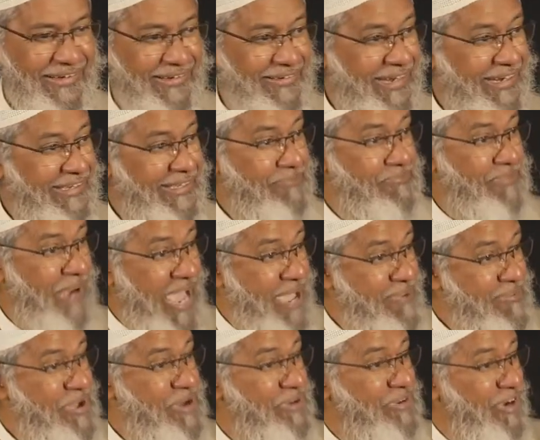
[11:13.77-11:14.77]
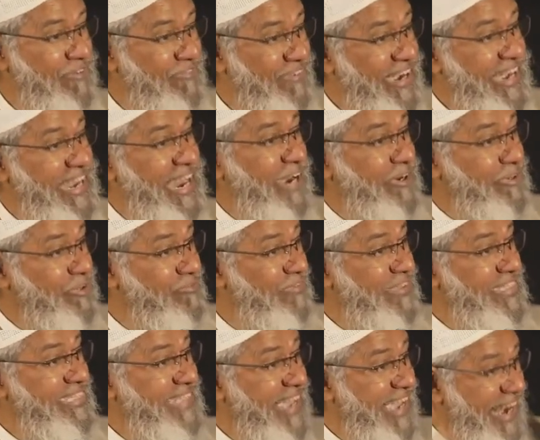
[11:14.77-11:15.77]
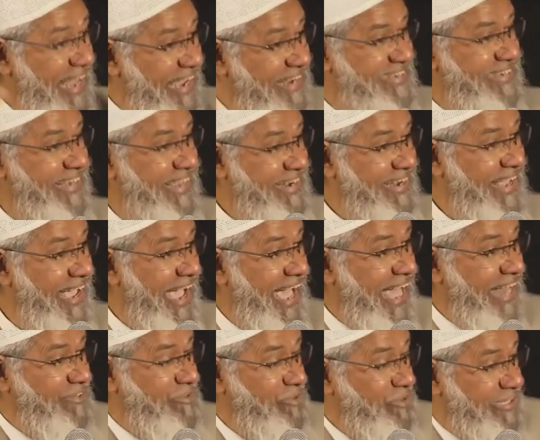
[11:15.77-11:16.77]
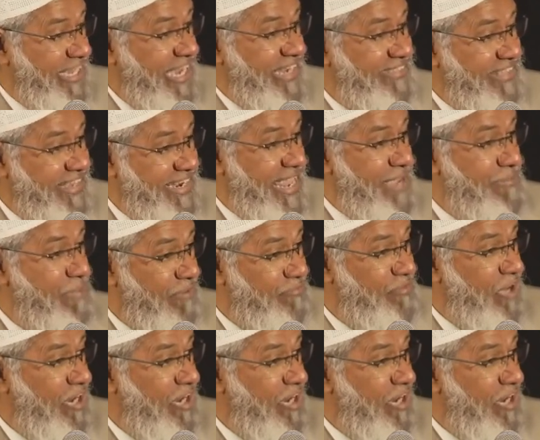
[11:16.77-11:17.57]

that the Prime Minister of India to win the election has to take the name of